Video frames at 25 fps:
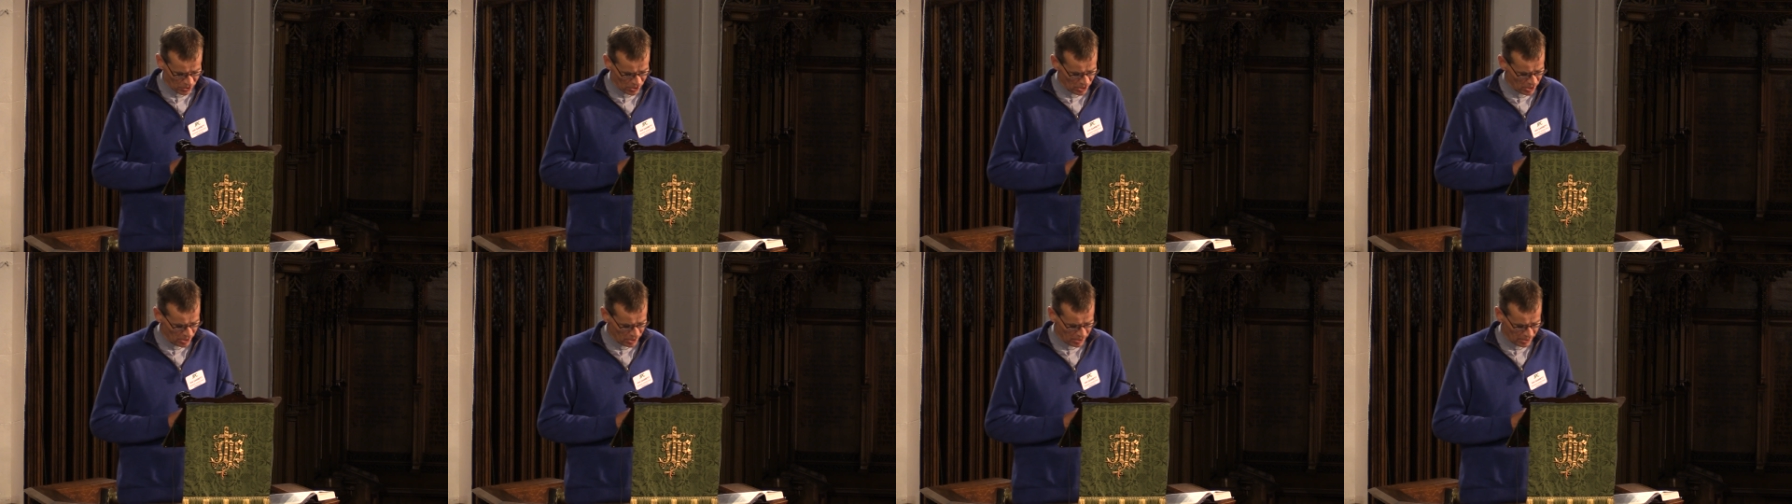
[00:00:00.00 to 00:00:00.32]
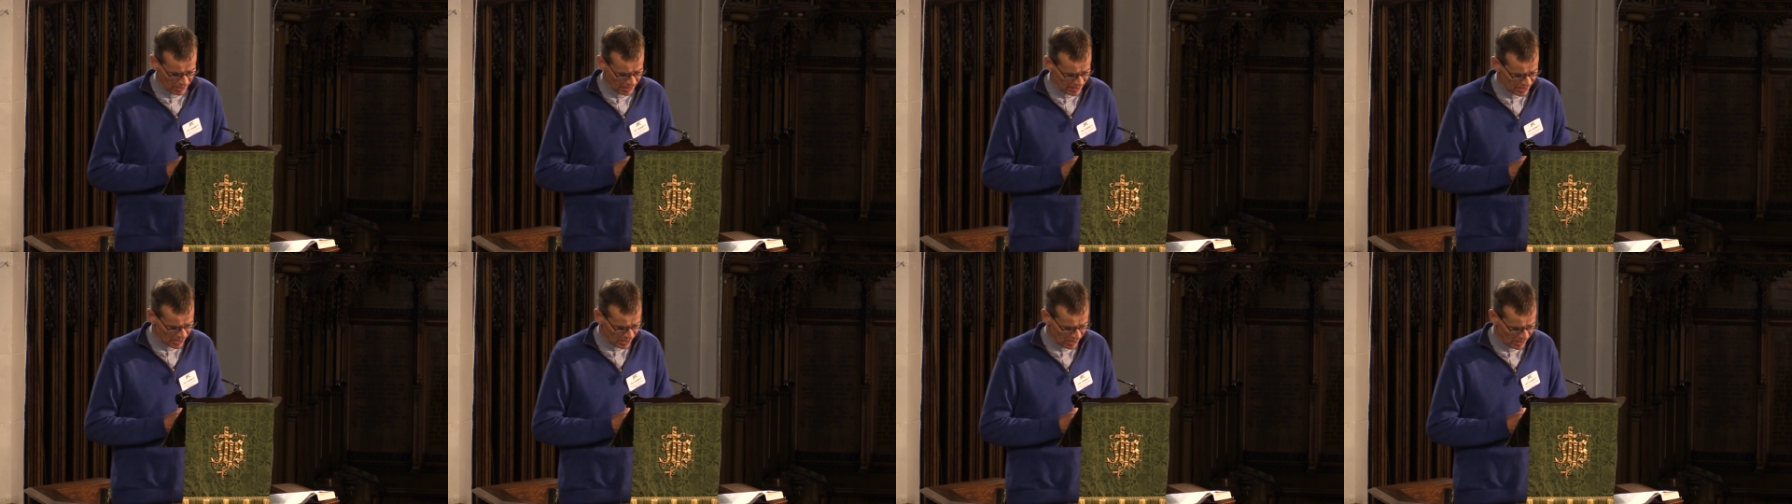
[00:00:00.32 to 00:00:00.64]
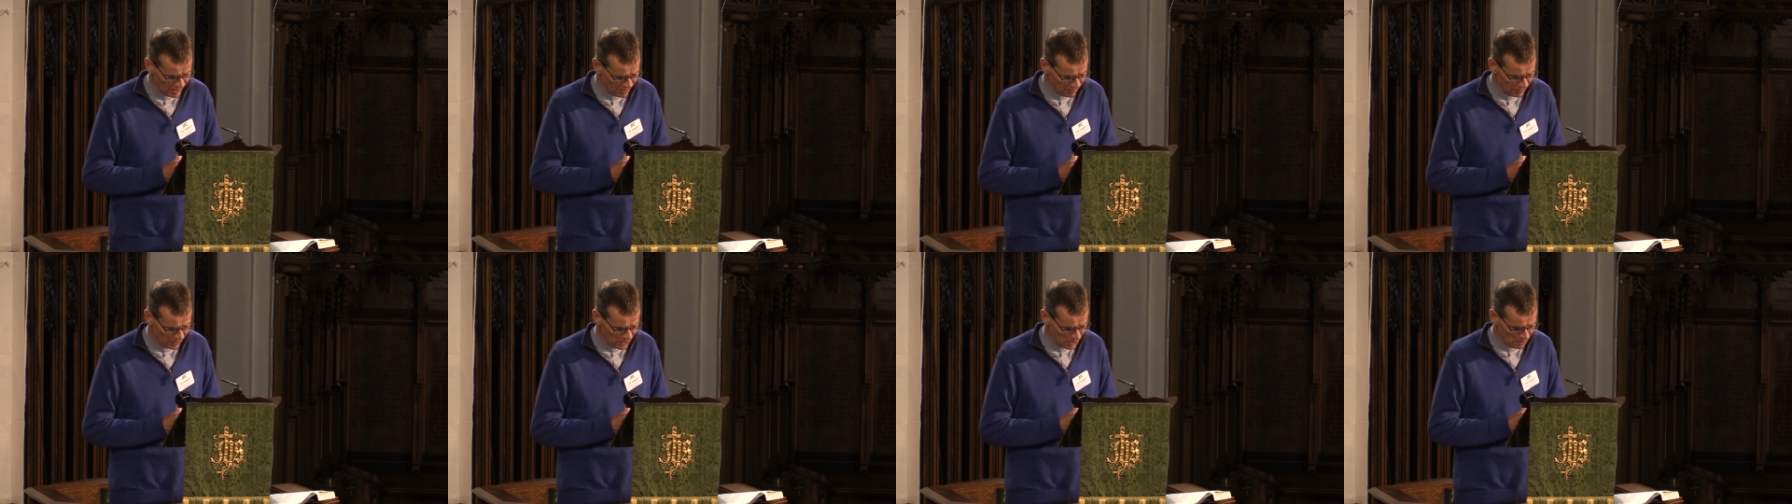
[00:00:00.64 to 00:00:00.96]
learning to
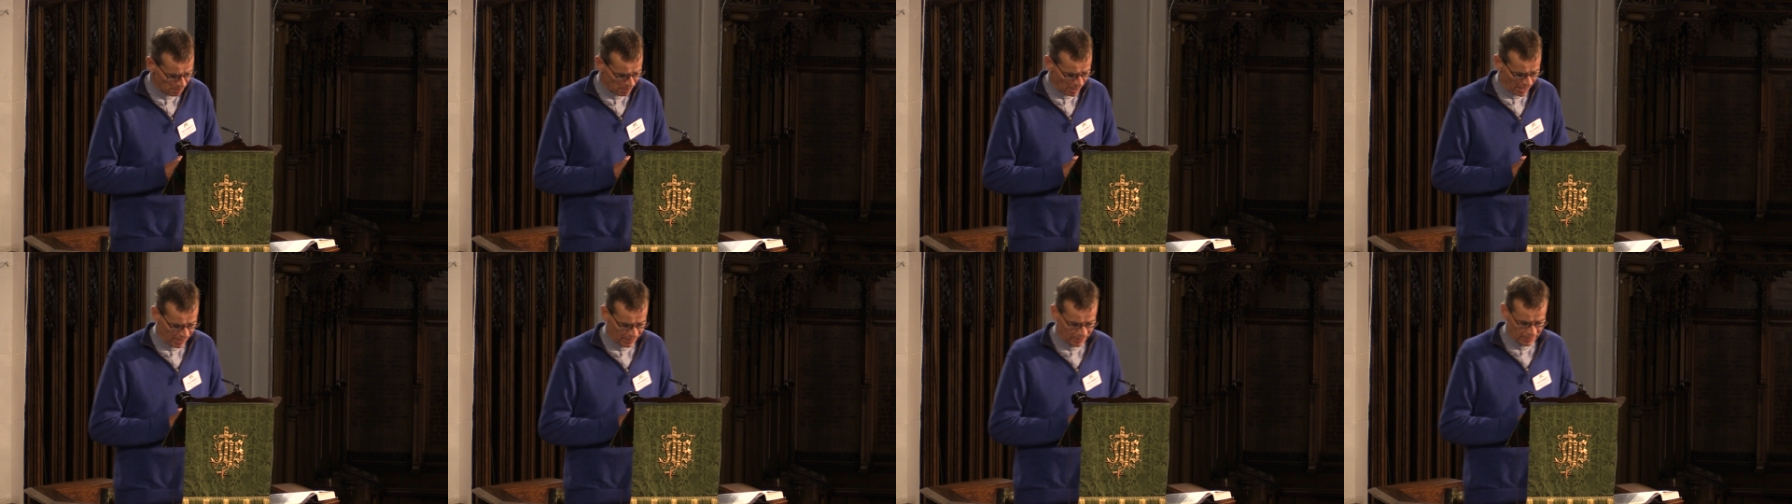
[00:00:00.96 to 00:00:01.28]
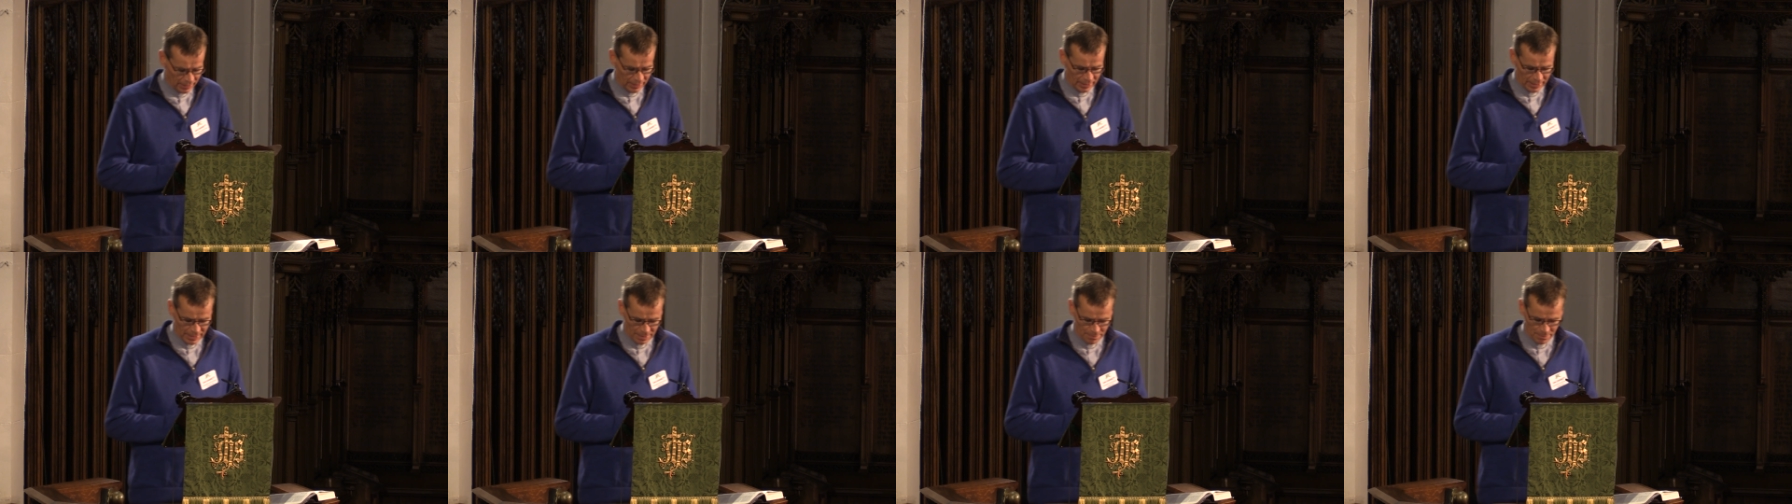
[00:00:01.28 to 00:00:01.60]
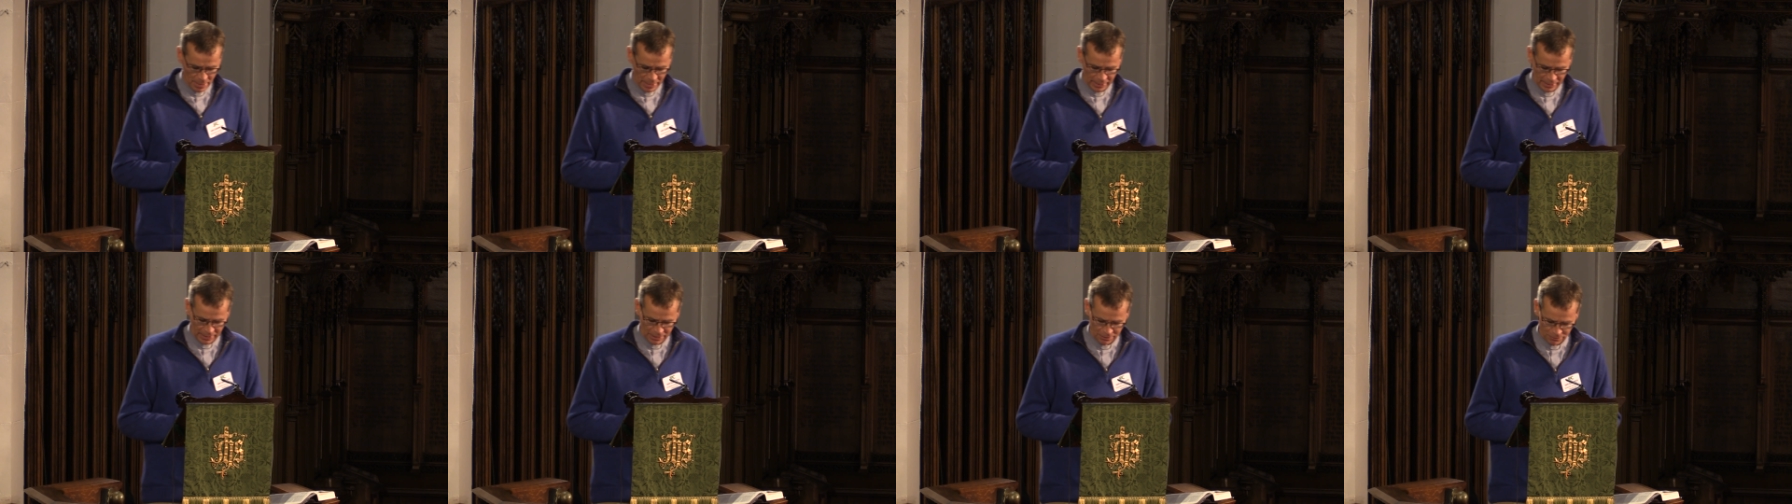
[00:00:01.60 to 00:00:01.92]
live independently,
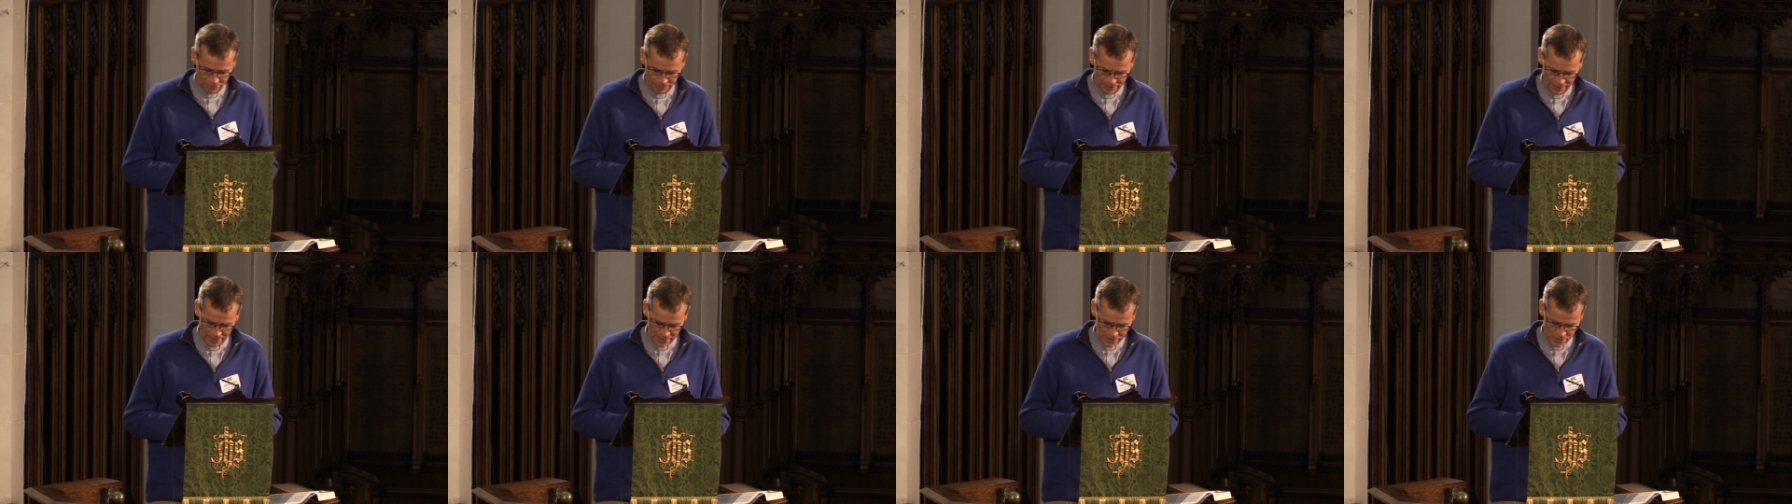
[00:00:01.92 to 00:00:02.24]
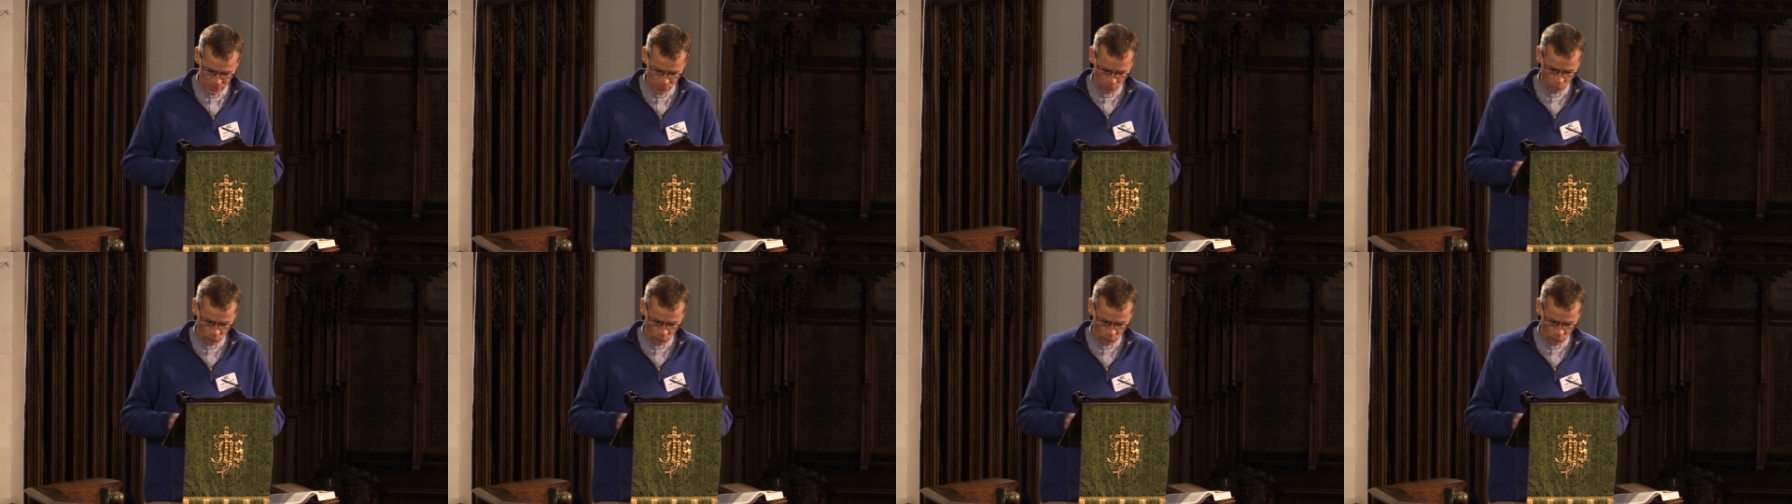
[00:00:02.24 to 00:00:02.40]
making friends